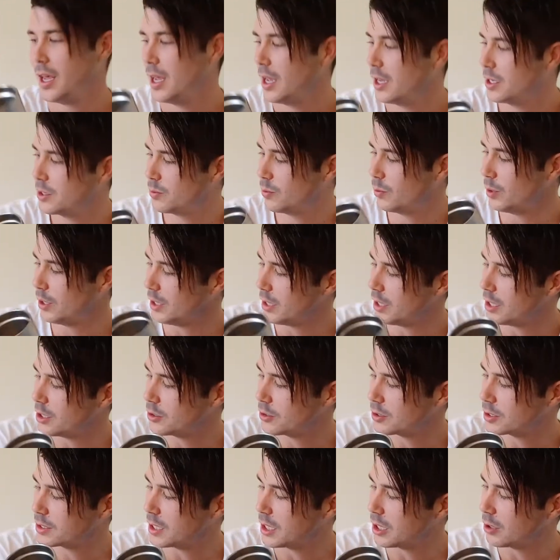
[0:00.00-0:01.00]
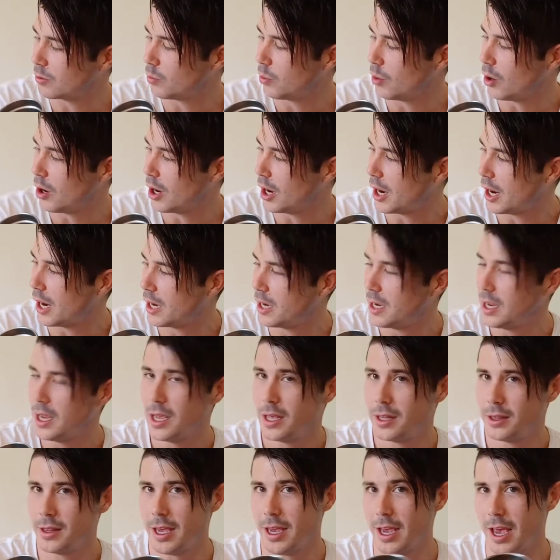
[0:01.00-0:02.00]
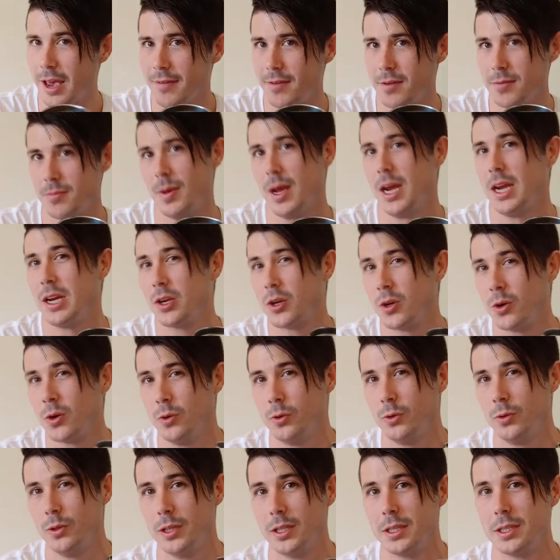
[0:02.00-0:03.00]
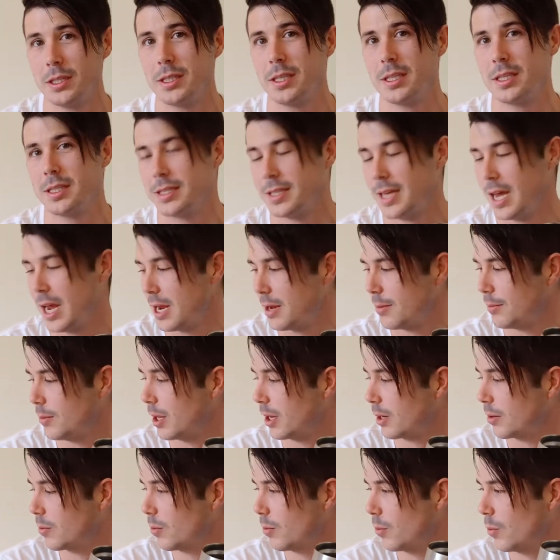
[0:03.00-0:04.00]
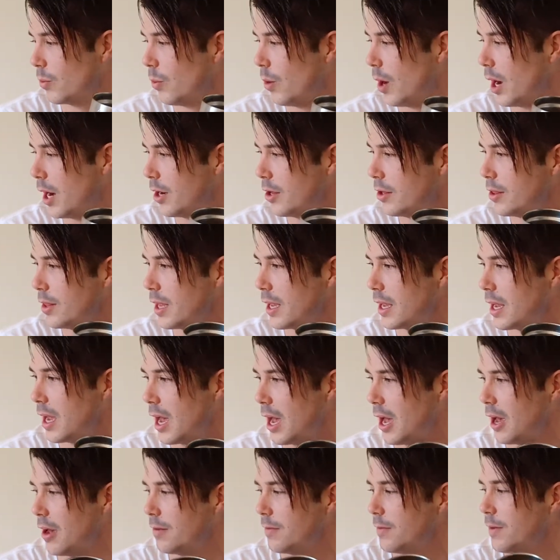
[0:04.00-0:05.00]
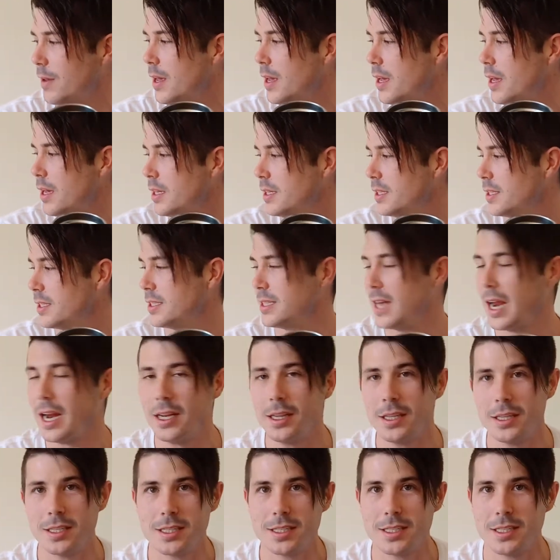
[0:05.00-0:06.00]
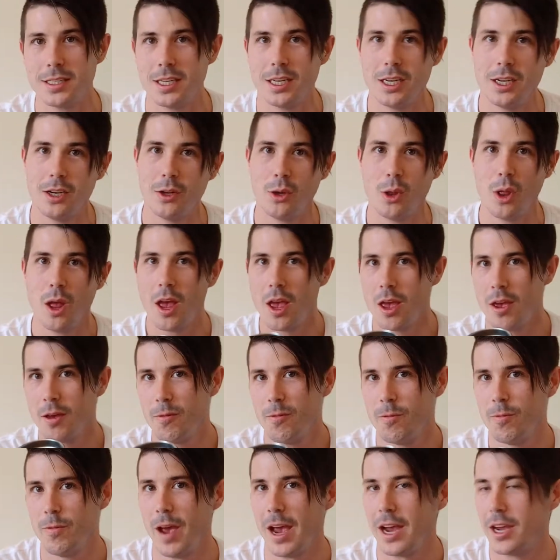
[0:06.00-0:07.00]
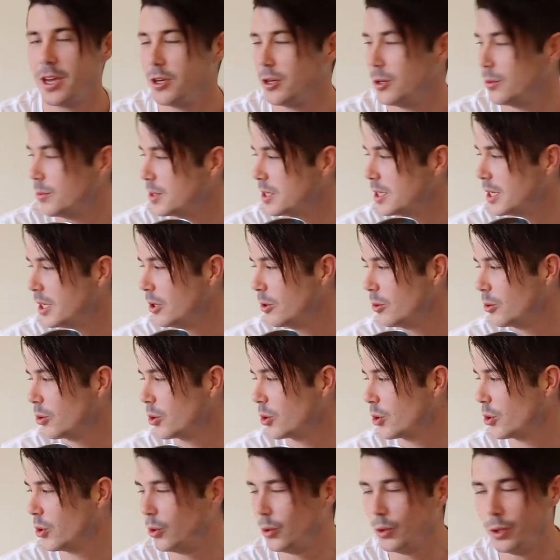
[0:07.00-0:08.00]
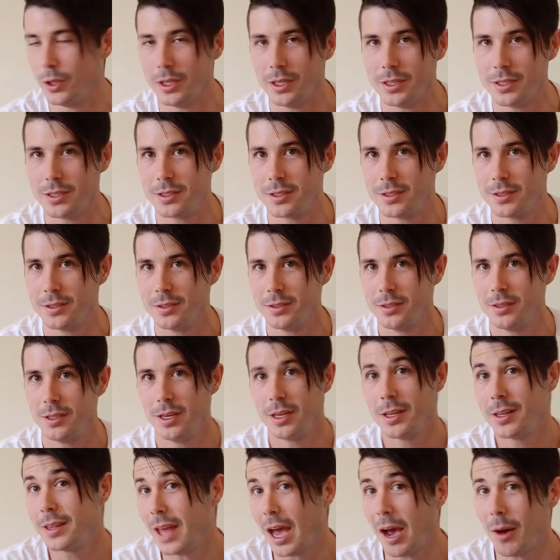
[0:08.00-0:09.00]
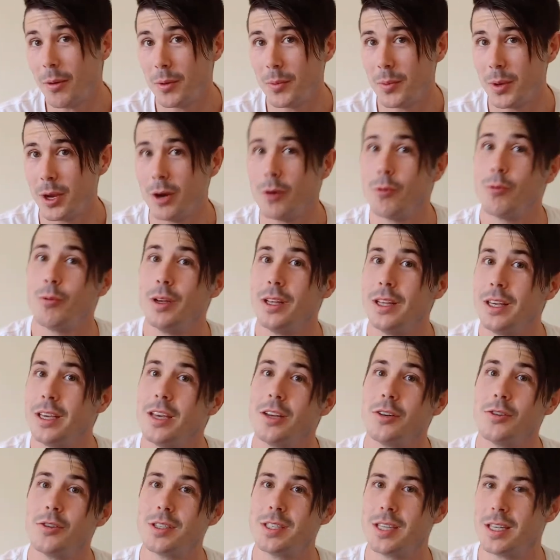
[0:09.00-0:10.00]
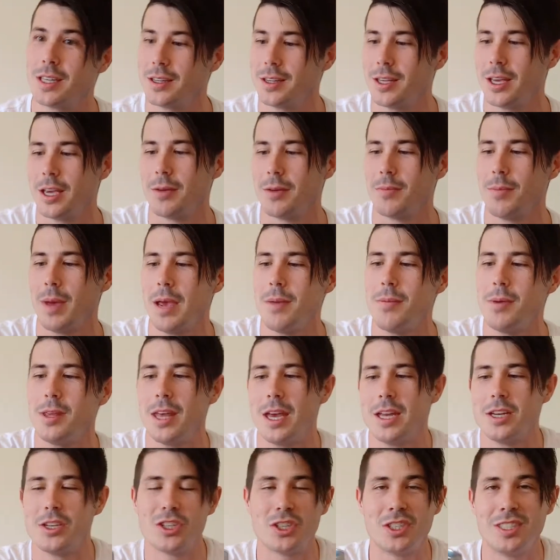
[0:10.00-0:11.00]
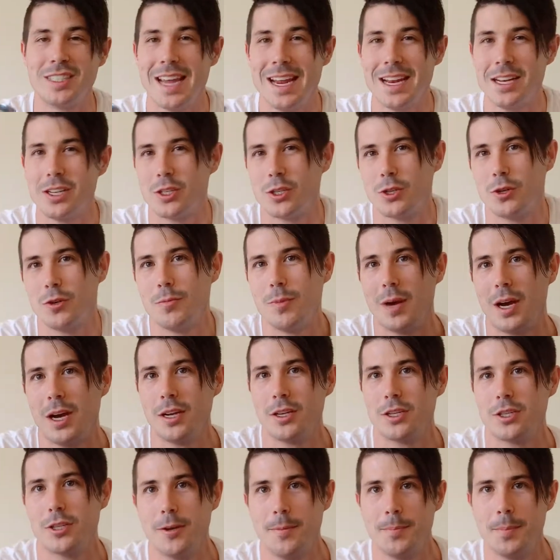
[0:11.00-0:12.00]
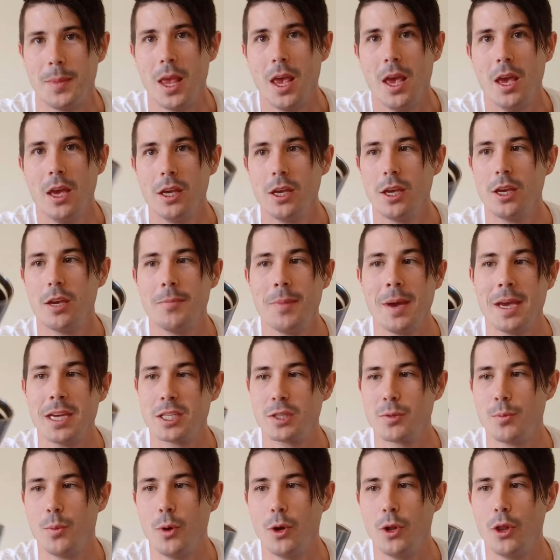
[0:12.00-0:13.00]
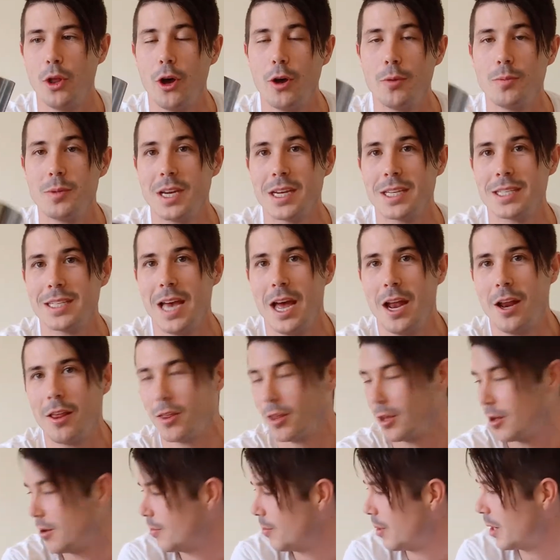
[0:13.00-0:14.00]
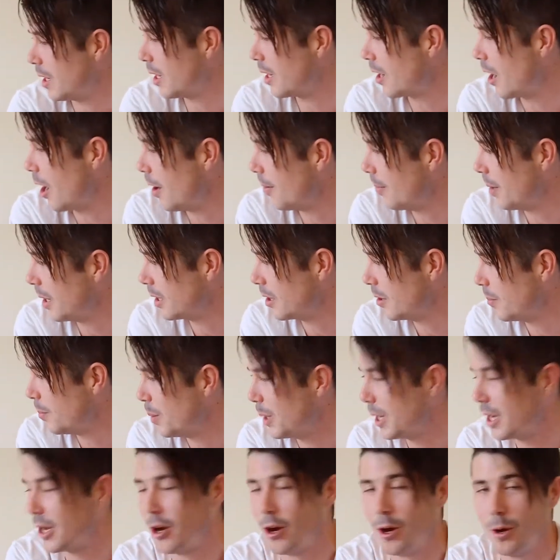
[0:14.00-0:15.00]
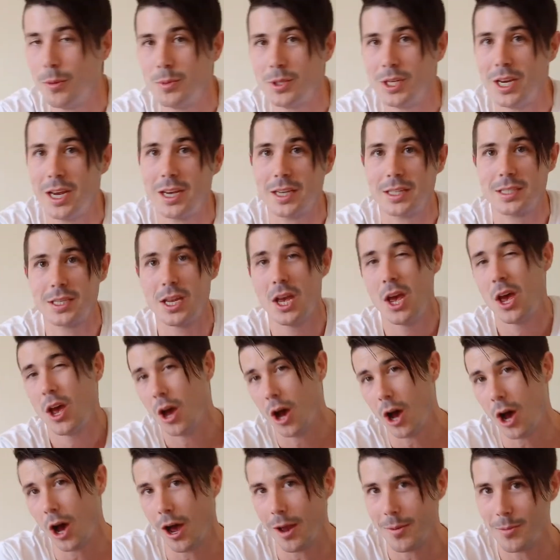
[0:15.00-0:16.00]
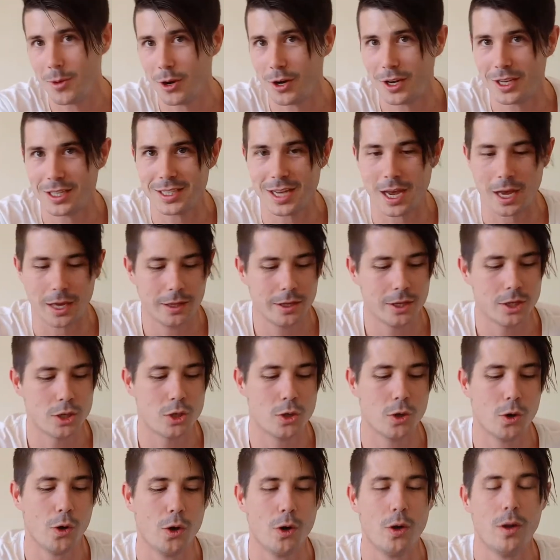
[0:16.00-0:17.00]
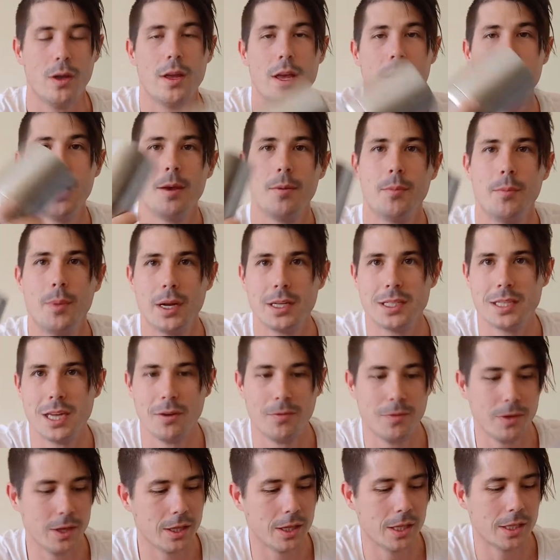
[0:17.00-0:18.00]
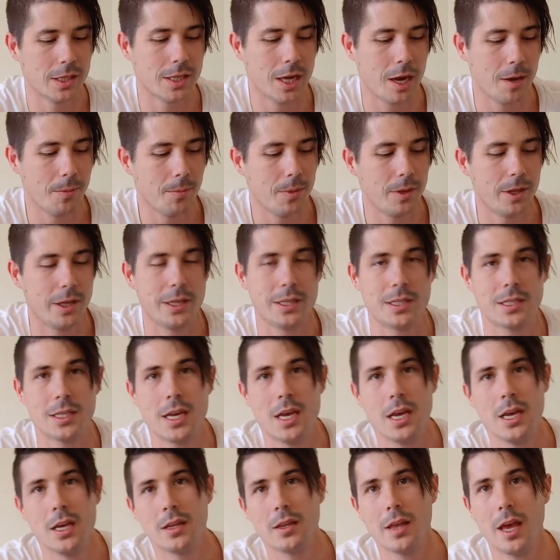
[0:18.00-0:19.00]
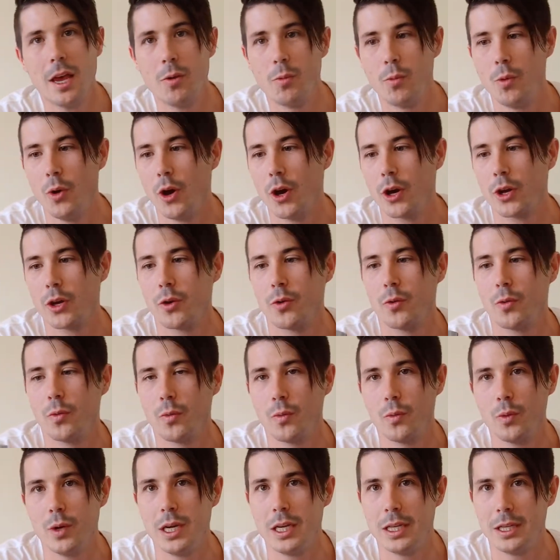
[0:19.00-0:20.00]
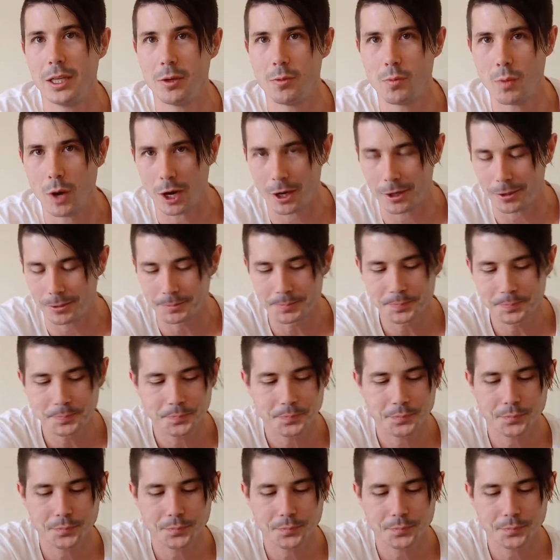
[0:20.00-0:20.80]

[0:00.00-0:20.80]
It's really interesting why they haven't made coolers the same. Like, why don't they have stainless steel, vacuum sealed coolers? That would be a really interesting thing. Maybe they just dent too much and you can make smaller objects out of them, but you can't make the bigger objects. I'm not exactly sure, but definitely in the tumblers, they work really well.